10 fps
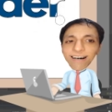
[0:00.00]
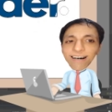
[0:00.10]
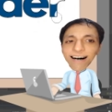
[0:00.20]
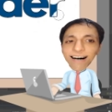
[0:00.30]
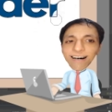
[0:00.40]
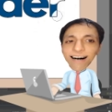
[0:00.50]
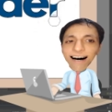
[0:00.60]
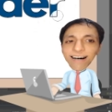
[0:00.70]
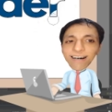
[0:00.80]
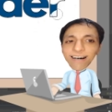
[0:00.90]
Rub off
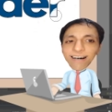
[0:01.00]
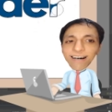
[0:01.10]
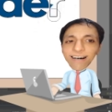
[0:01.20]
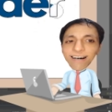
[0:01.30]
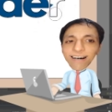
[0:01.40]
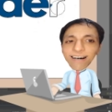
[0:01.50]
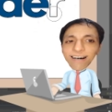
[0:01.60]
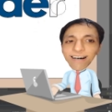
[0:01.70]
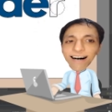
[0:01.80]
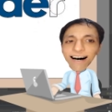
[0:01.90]
some color.
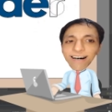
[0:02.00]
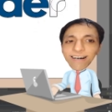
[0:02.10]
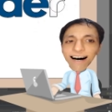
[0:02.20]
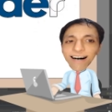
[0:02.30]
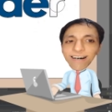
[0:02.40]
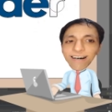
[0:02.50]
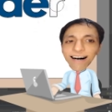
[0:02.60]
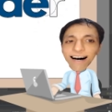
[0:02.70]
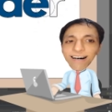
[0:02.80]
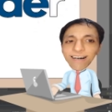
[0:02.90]
That's your
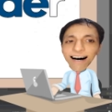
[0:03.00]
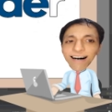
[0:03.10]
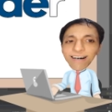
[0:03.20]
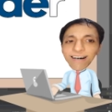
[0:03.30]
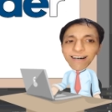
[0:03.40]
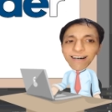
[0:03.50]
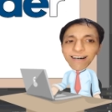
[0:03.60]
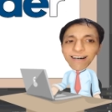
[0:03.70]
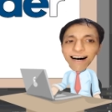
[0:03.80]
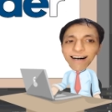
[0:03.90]
second keyframe.
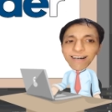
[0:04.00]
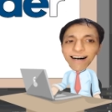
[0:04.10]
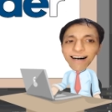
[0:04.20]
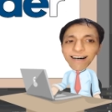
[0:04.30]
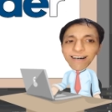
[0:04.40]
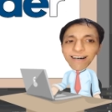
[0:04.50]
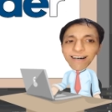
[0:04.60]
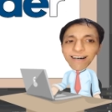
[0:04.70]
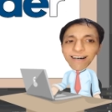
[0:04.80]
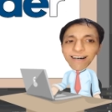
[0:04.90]
Pick another
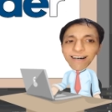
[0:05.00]
frame.